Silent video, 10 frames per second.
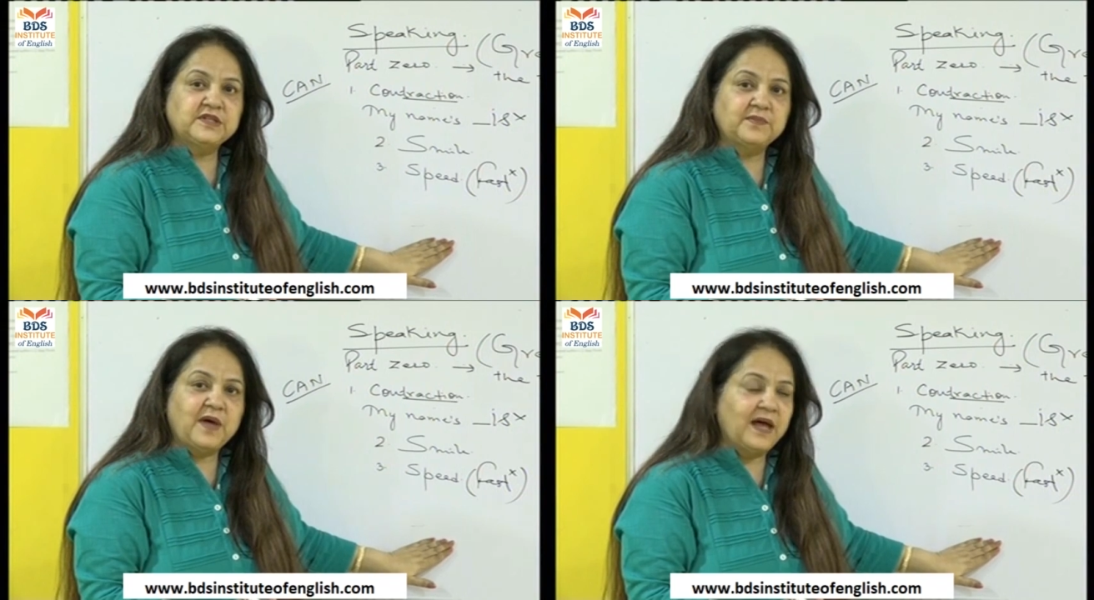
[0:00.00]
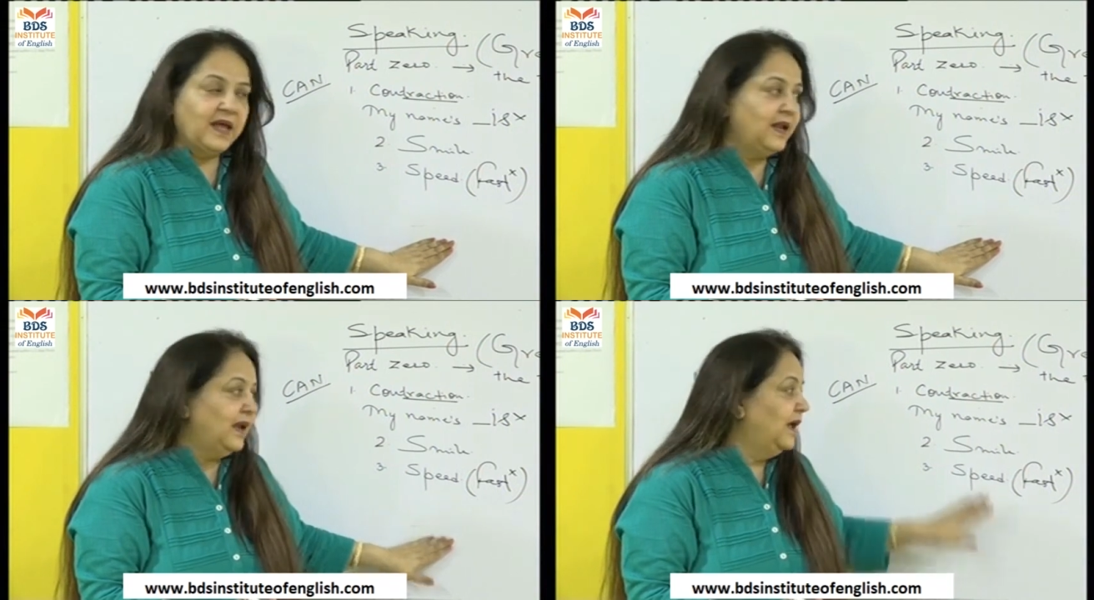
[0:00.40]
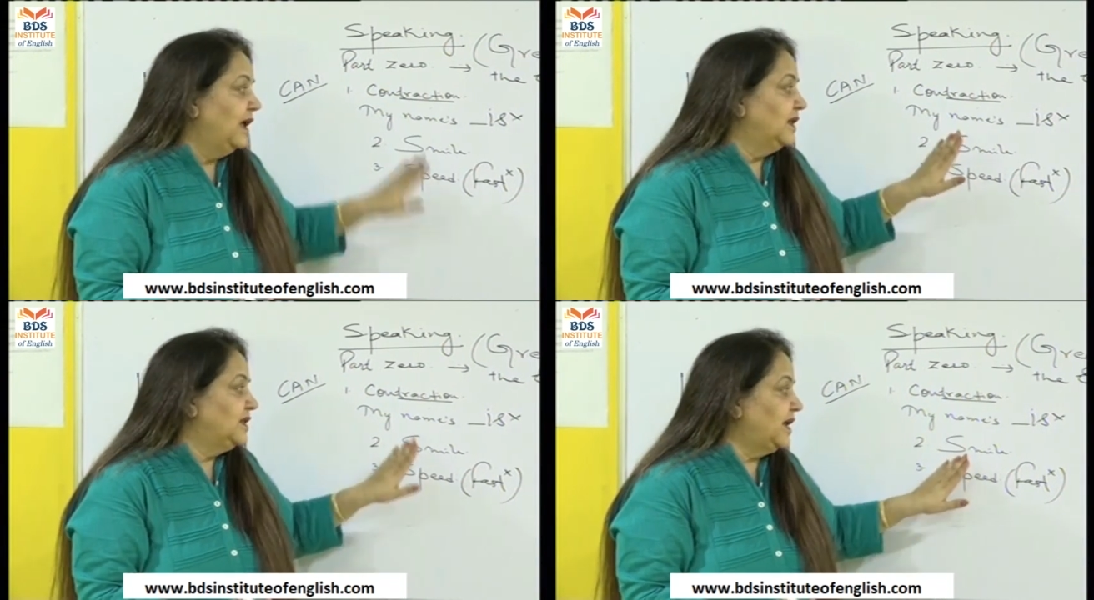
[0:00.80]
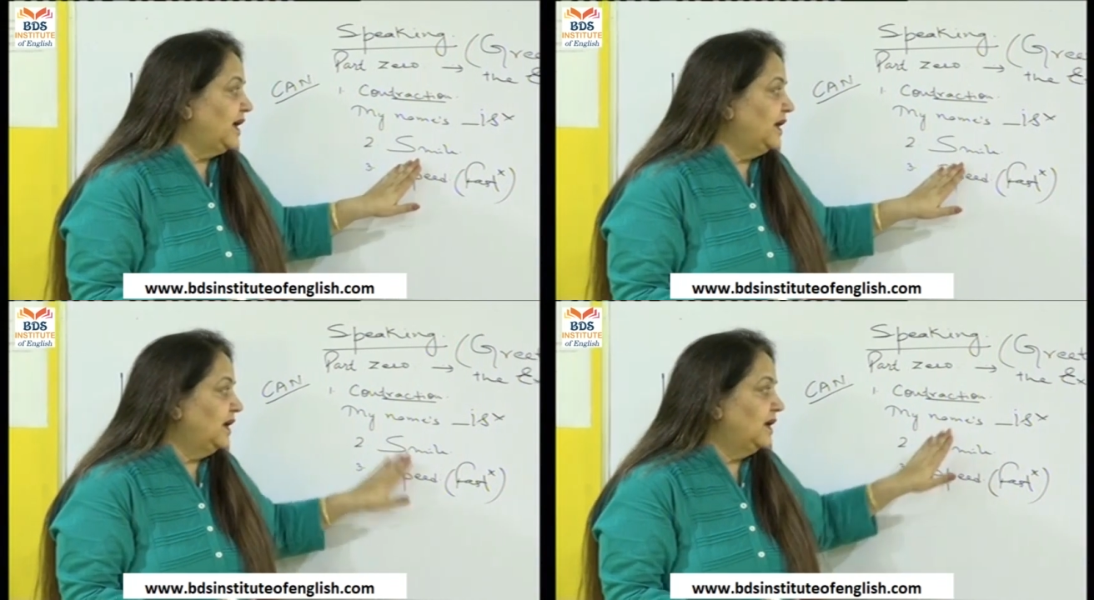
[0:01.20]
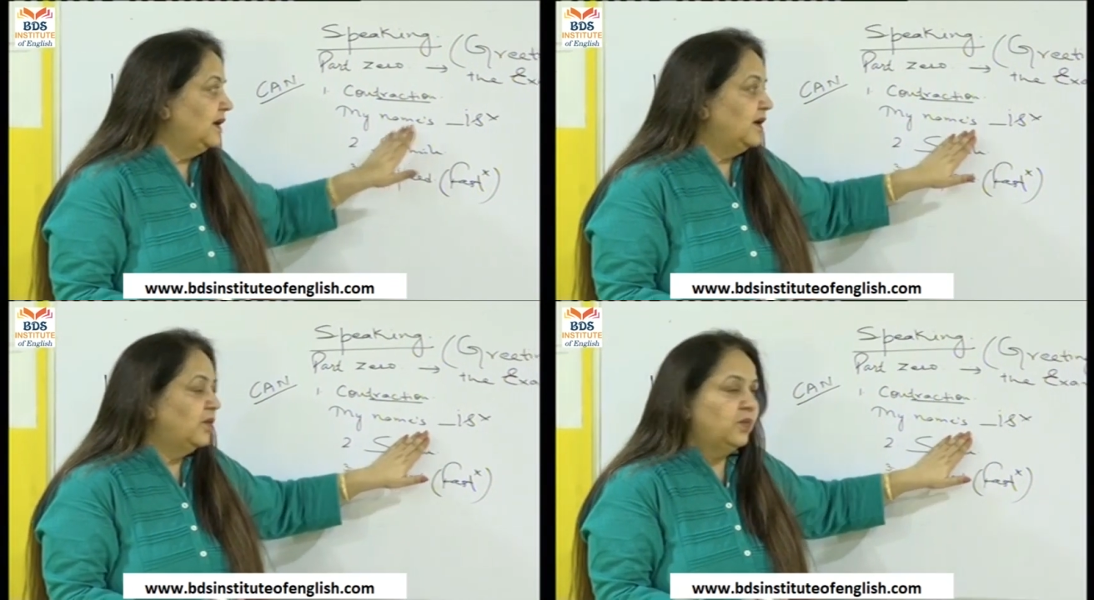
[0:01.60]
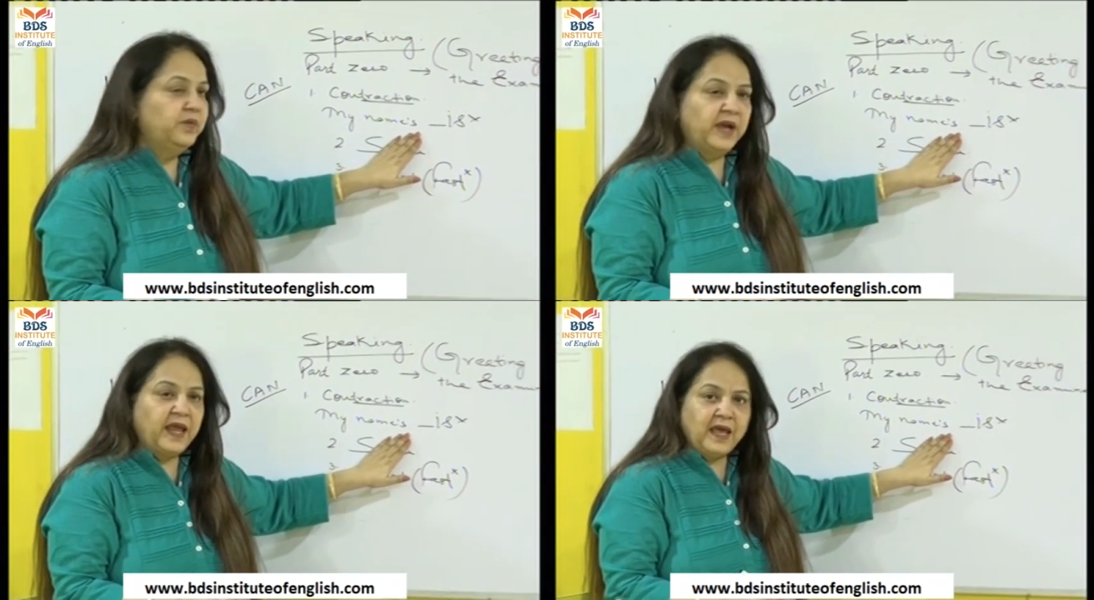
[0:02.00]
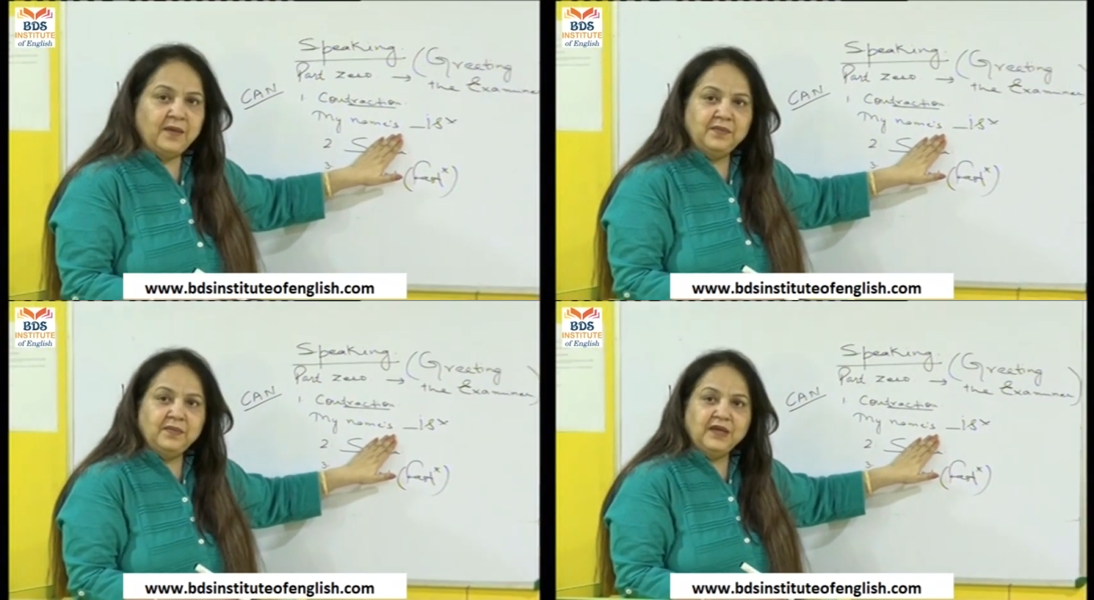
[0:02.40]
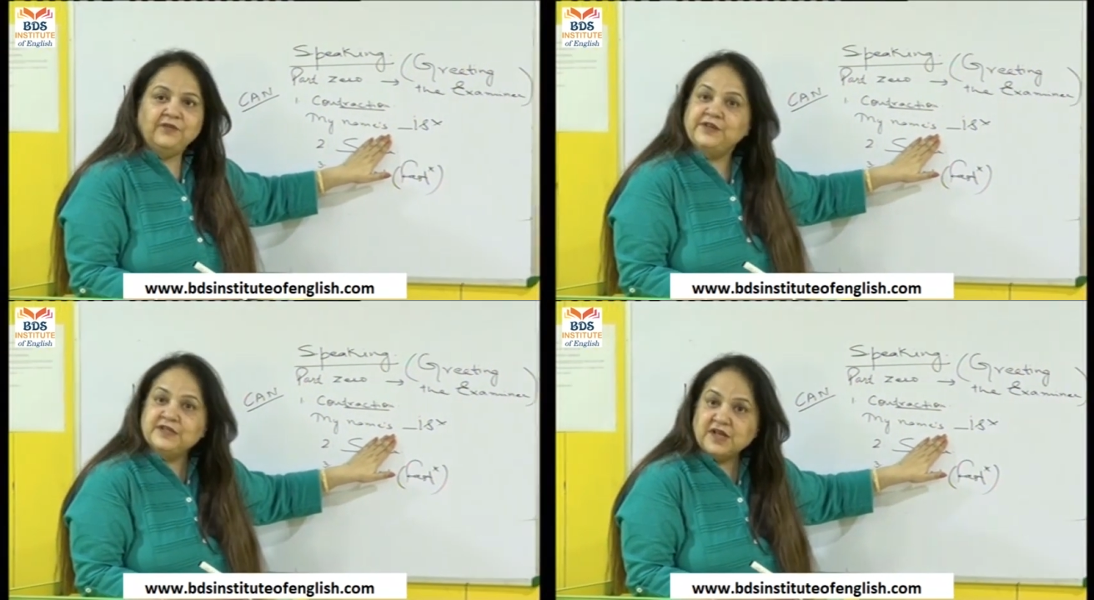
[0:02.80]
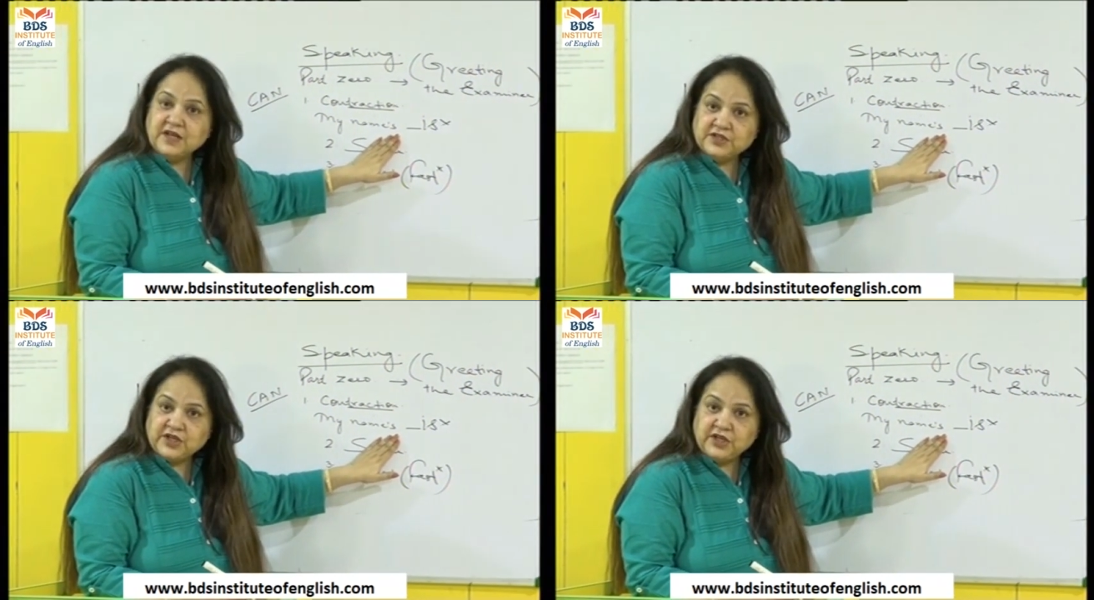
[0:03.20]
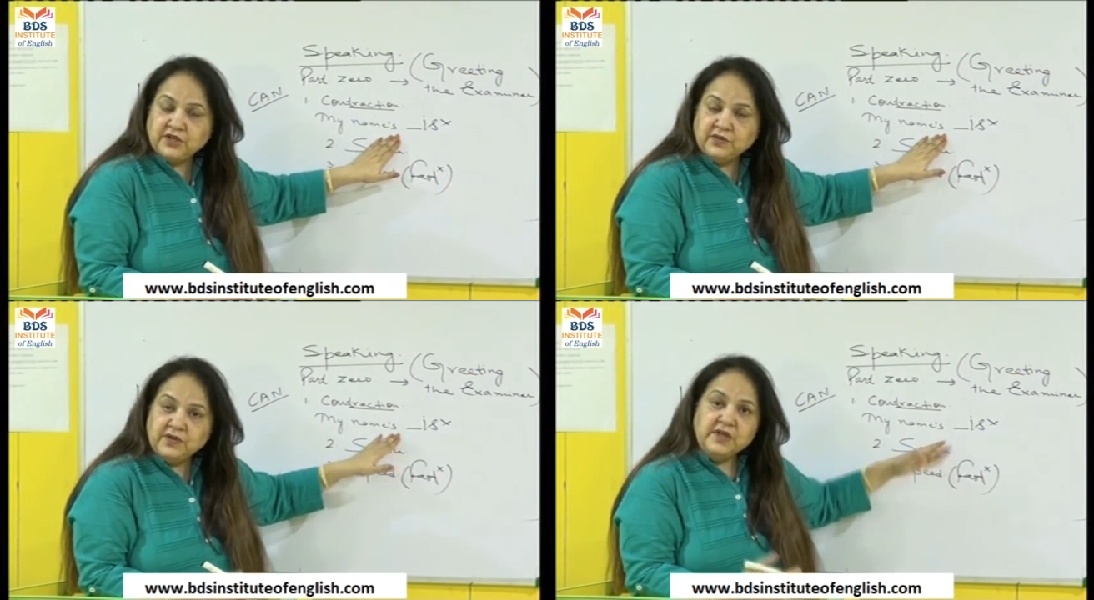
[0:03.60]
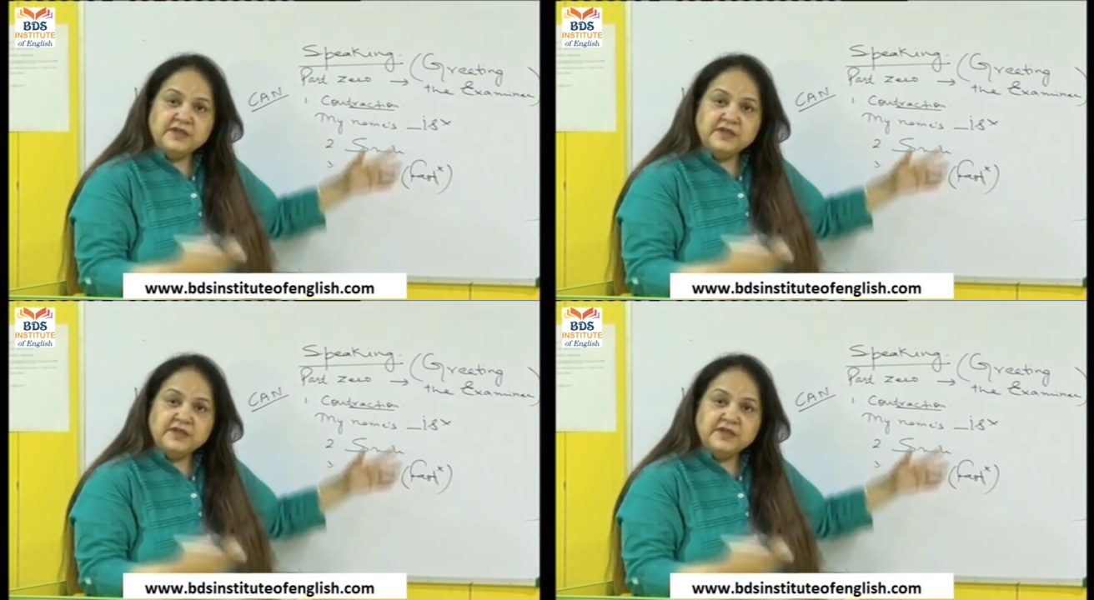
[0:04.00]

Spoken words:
a smile. Then name if he is asking you.